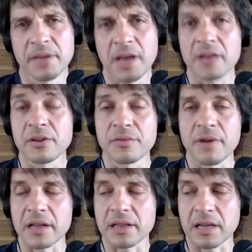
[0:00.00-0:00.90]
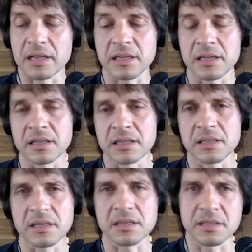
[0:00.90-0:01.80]
and you're right. Like in the
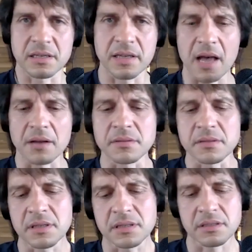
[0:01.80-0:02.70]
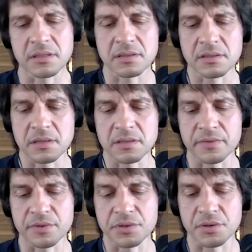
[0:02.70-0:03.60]
cities and the towns, that's
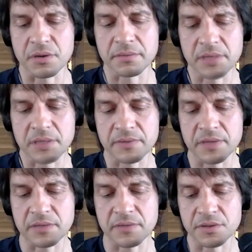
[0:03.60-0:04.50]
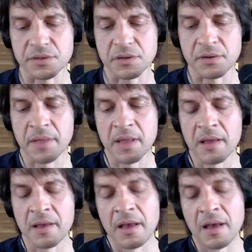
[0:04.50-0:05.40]
for sure. That's for sure.
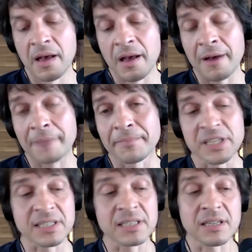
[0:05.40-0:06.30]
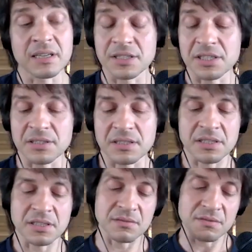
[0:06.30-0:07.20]
Listen, just
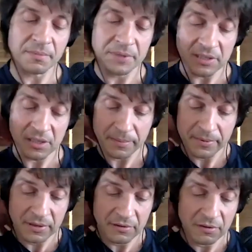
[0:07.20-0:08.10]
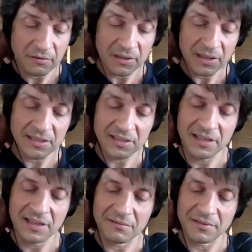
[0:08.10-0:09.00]
to wrap this up, one last
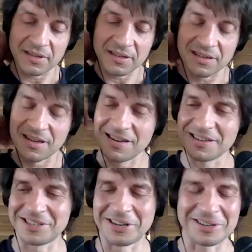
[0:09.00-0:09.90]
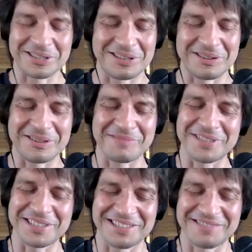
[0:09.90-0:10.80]
thing I want to talk to you,
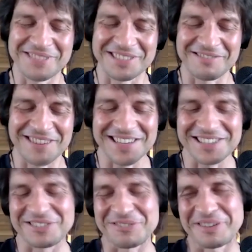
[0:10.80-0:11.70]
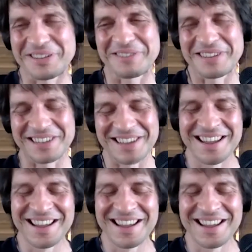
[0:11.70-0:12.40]
which was quite intriguing.